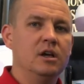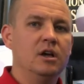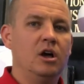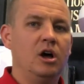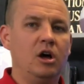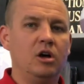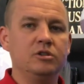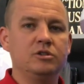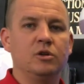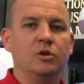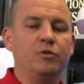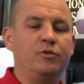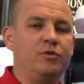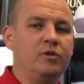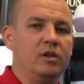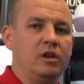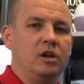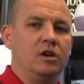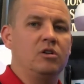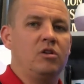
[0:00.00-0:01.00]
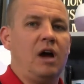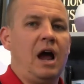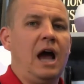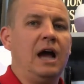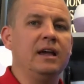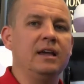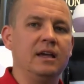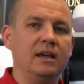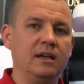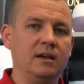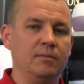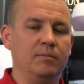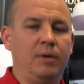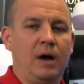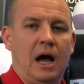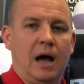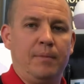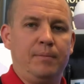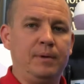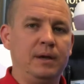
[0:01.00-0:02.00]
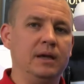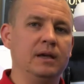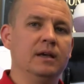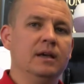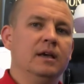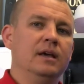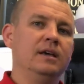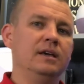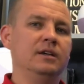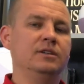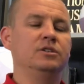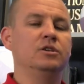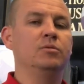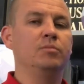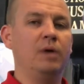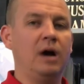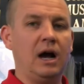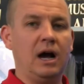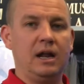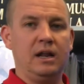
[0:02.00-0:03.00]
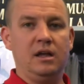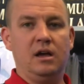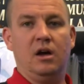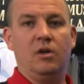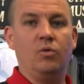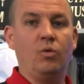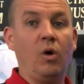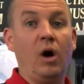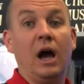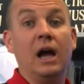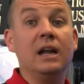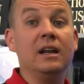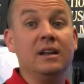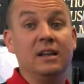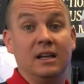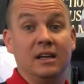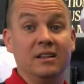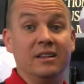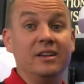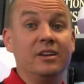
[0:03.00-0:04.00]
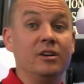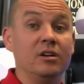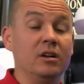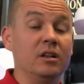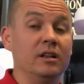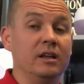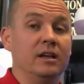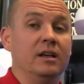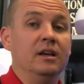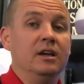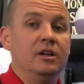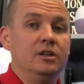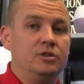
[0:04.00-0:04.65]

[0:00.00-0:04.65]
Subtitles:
Also feeling cracking and popping is your body unwinding, literally,